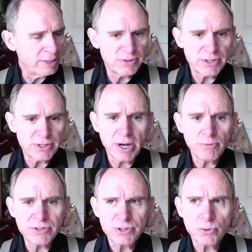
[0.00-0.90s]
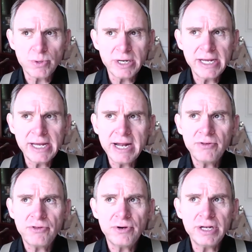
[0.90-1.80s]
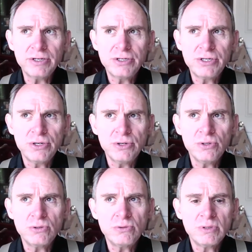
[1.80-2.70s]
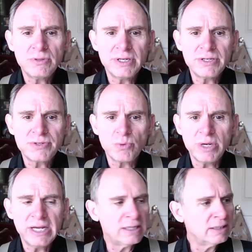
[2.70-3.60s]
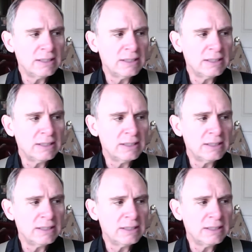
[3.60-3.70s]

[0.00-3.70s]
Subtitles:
The run was 28:32 this week.